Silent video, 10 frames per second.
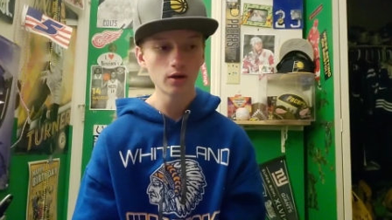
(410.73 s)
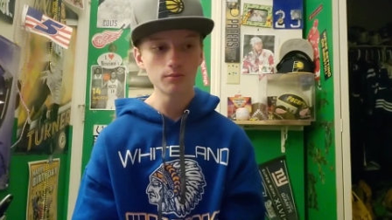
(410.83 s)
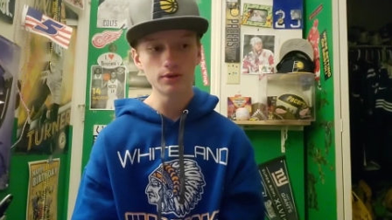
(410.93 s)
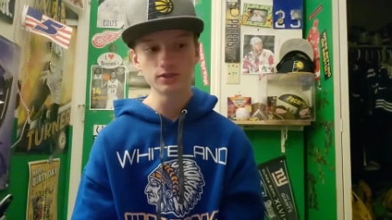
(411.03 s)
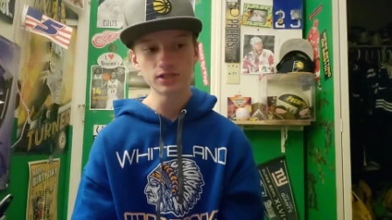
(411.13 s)

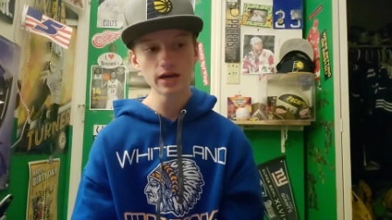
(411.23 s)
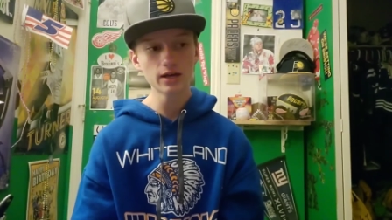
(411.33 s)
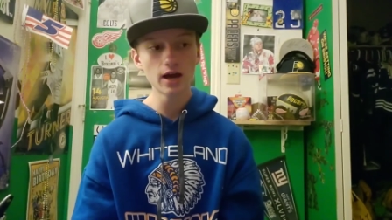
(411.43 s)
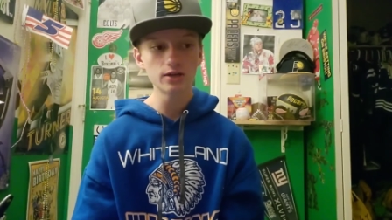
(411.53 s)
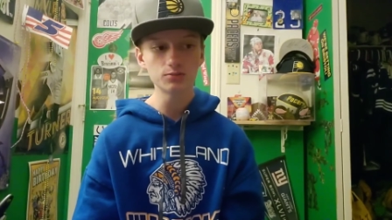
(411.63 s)
because that
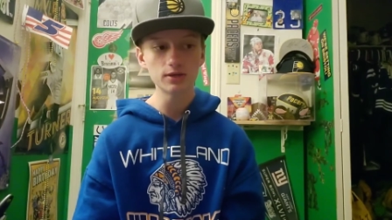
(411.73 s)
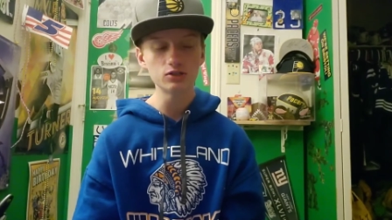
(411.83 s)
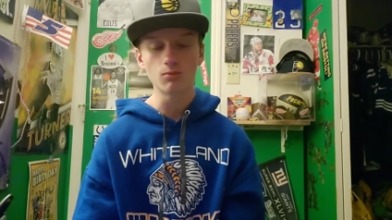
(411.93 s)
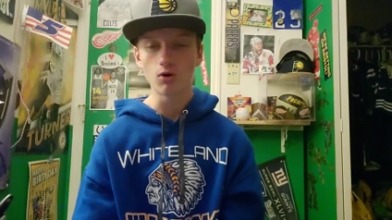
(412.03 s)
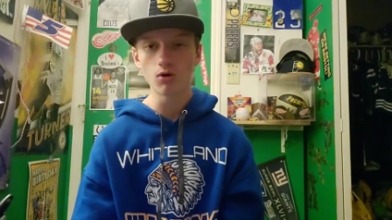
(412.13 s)
guy has made
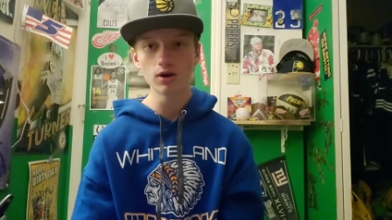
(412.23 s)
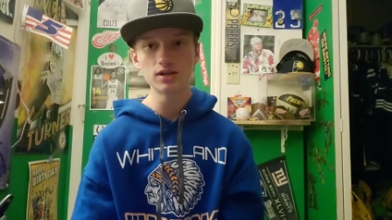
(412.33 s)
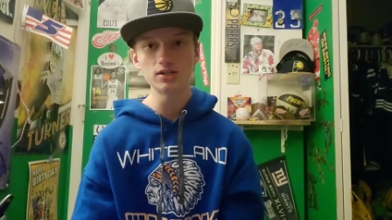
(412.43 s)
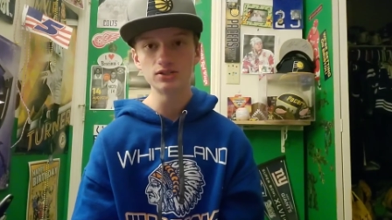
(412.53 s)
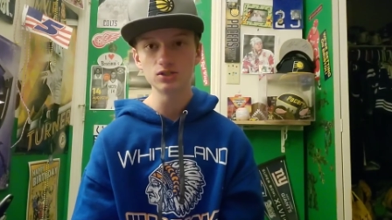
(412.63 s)
some horrid
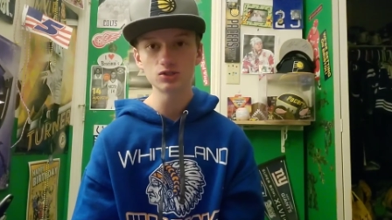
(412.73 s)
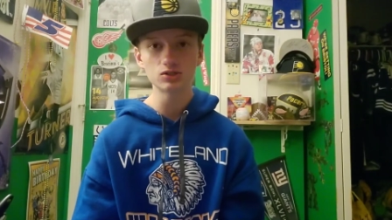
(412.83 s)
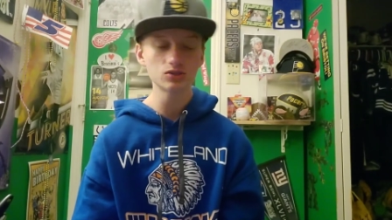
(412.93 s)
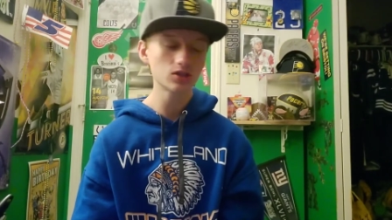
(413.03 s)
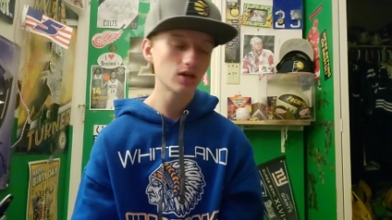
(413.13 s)

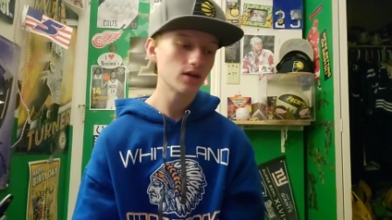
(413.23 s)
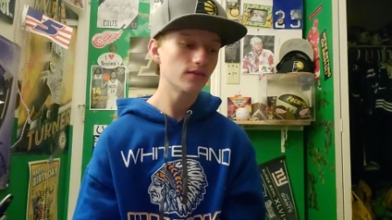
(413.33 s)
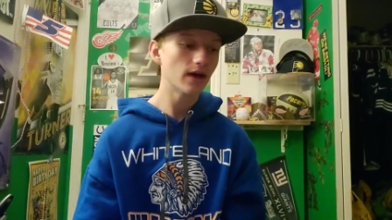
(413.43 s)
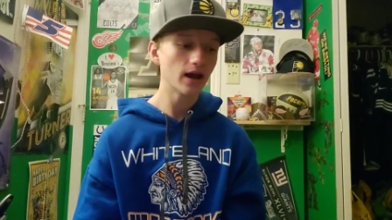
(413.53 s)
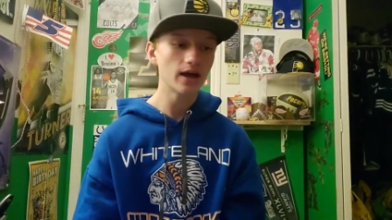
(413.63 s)
decisions
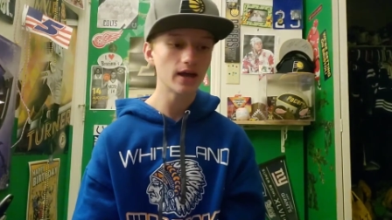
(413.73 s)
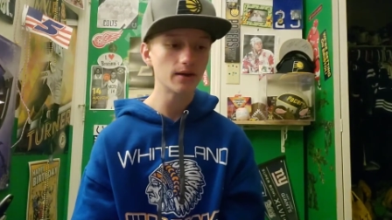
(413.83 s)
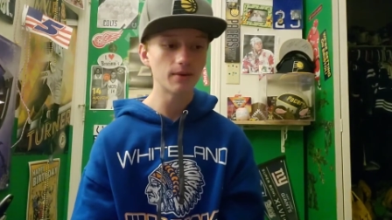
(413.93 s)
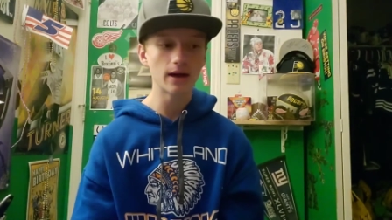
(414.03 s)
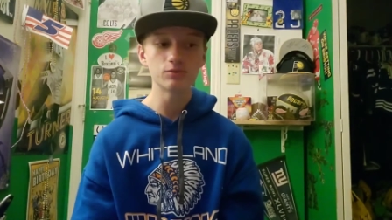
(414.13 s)
that I
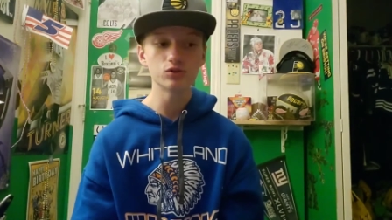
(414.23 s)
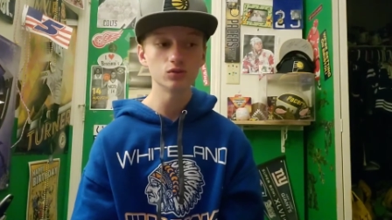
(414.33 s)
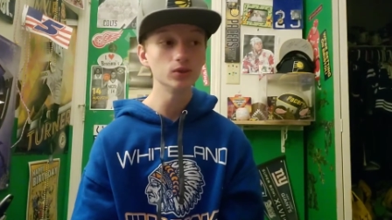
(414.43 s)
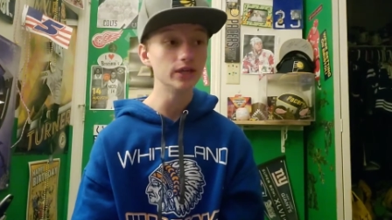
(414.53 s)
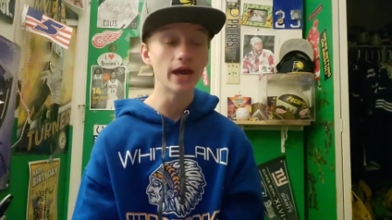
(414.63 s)
am
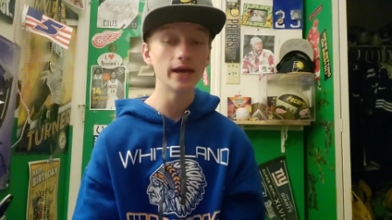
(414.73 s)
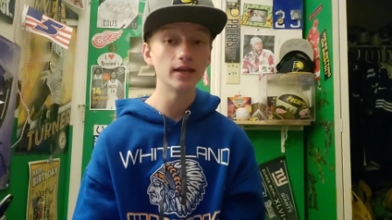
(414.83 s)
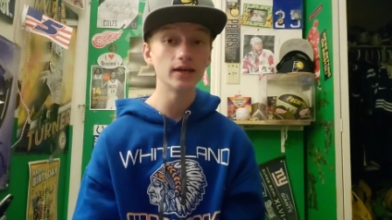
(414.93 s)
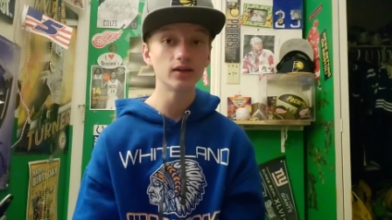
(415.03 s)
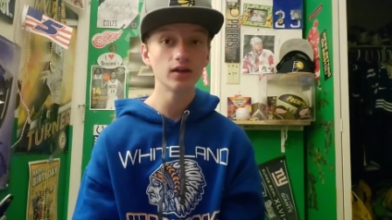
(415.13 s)
absolutely
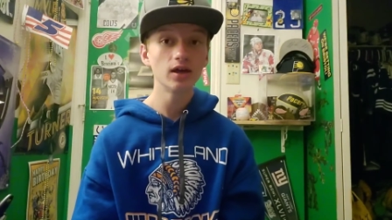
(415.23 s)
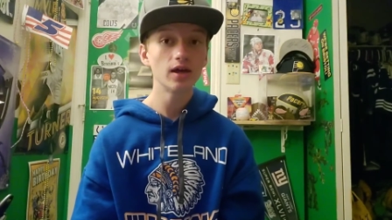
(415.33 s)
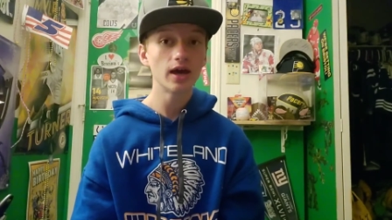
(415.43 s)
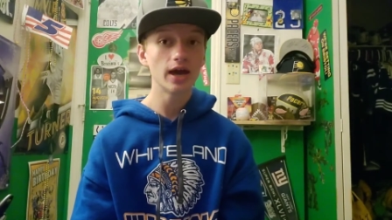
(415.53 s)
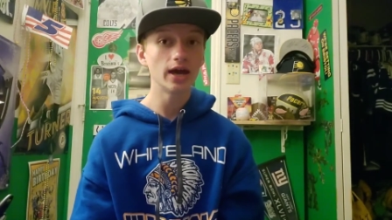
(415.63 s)
hating.
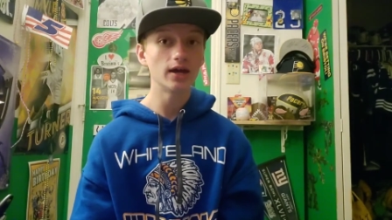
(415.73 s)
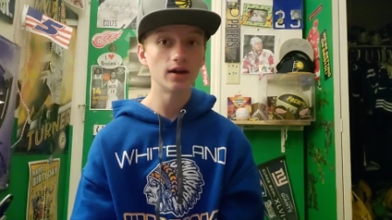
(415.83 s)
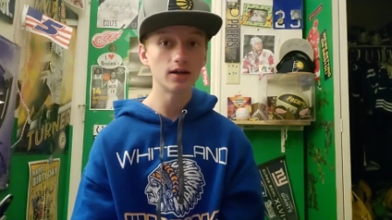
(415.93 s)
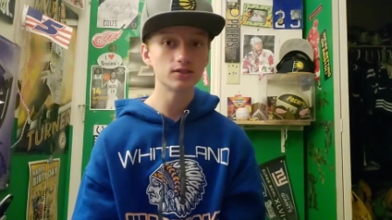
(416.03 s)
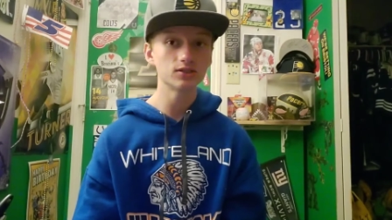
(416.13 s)
And
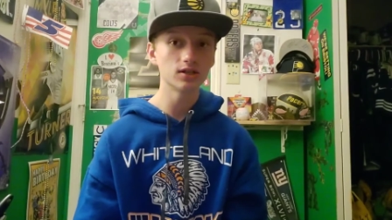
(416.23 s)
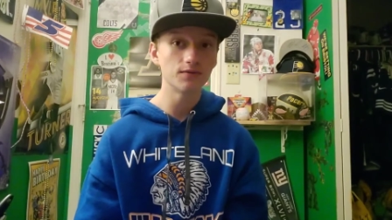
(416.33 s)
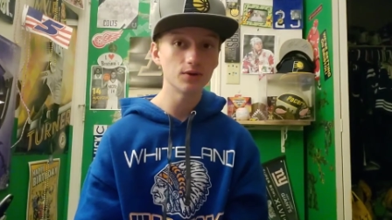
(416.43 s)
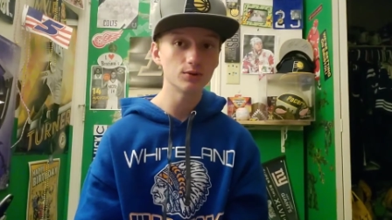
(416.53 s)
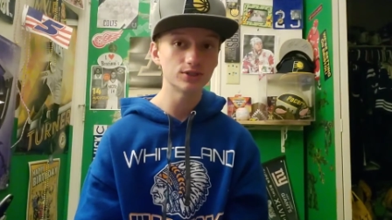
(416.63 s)
honestly, if
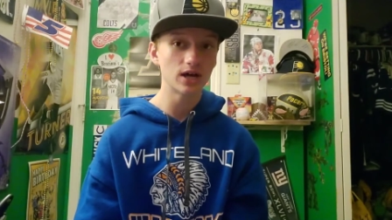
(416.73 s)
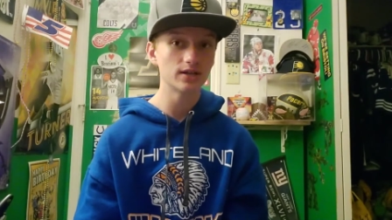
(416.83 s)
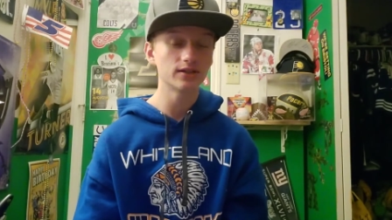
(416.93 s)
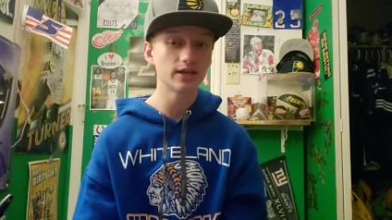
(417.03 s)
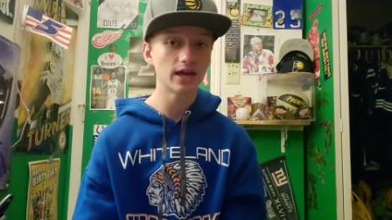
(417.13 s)
he was not in
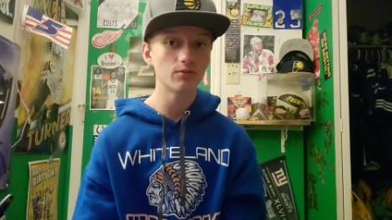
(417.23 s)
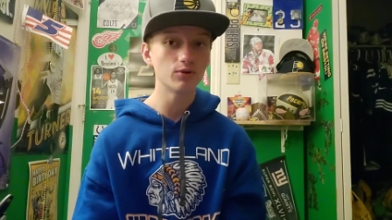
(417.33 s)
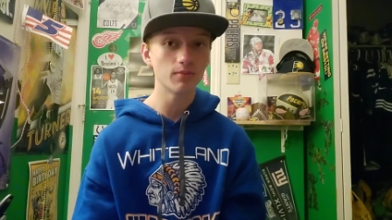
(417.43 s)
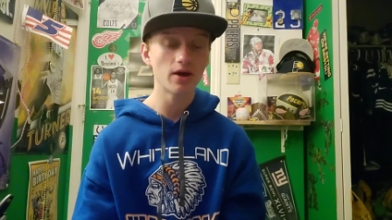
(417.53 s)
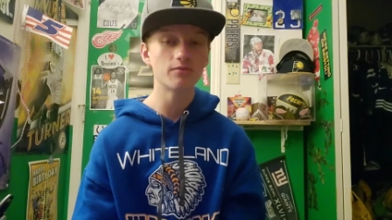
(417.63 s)
the game, we
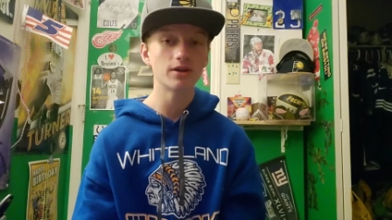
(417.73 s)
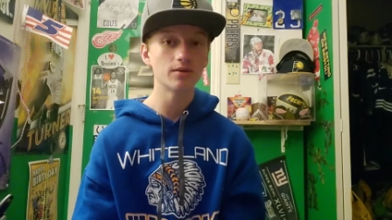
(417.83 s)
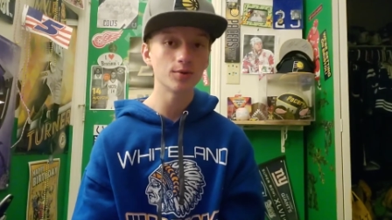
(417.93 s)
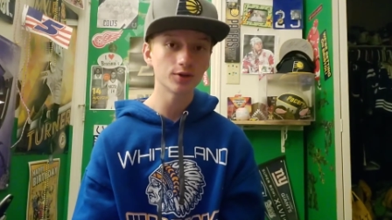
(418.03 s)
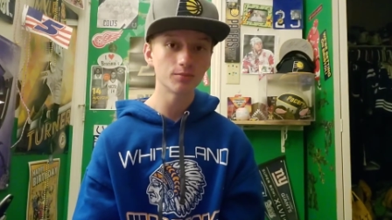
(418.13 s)
might have been
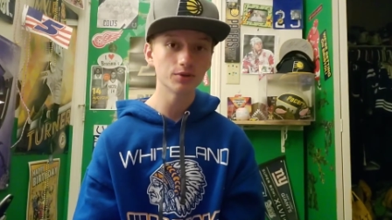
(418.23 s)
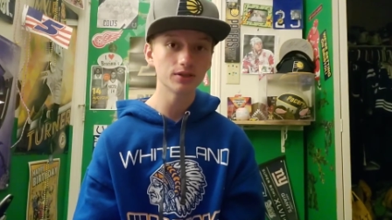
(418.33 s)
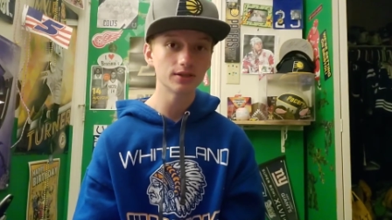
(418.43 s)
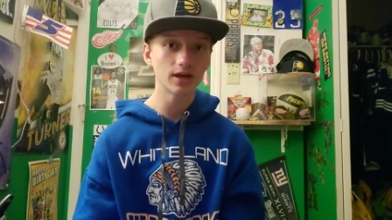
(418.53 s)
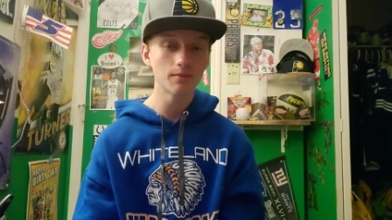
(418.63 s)
able to complete
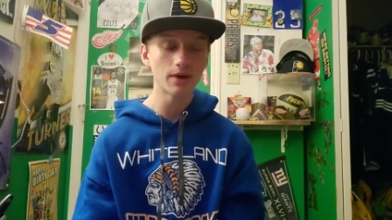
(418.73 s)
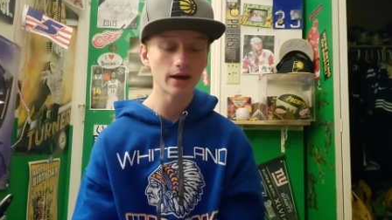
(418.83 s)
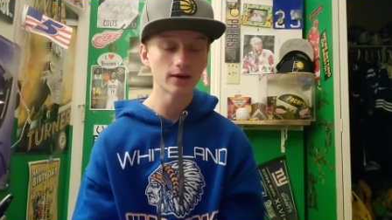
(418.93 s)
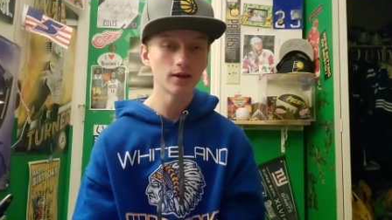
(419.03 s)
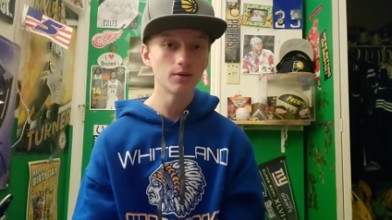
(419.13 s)
the
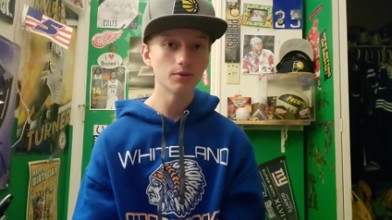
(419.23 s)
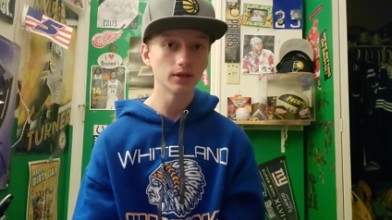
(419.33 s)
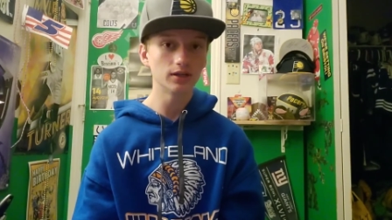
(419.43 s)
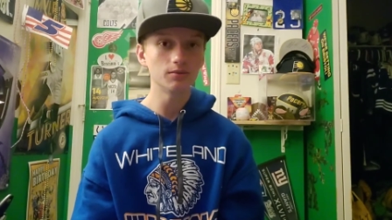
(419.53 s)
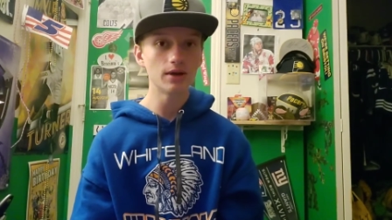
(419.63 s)
comeback. But
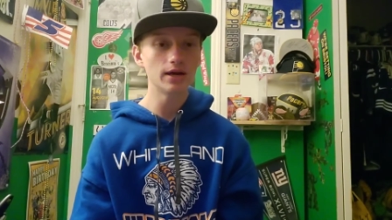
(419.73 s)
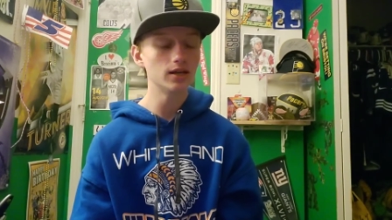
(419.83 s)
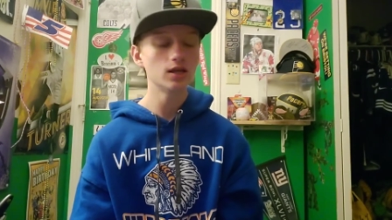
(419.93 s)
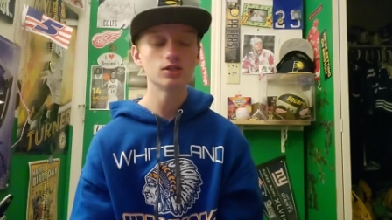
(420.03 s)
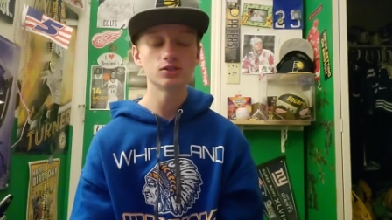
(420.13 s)
he made
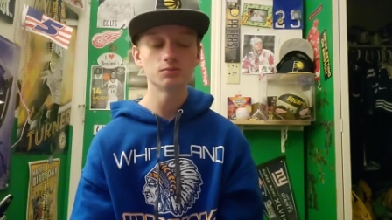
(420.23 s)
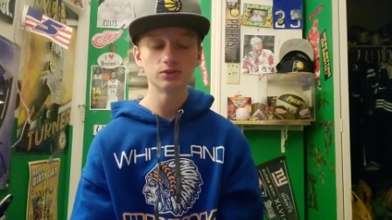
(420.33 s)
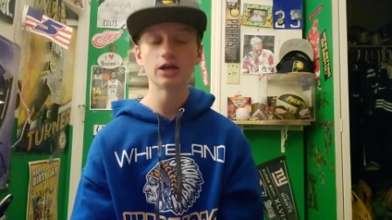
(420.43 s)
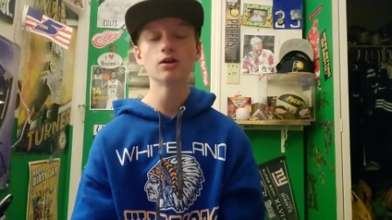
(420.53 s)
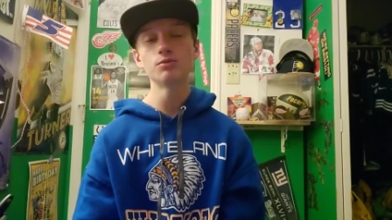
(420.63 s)
some
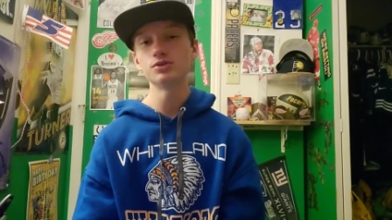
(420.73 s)
terrible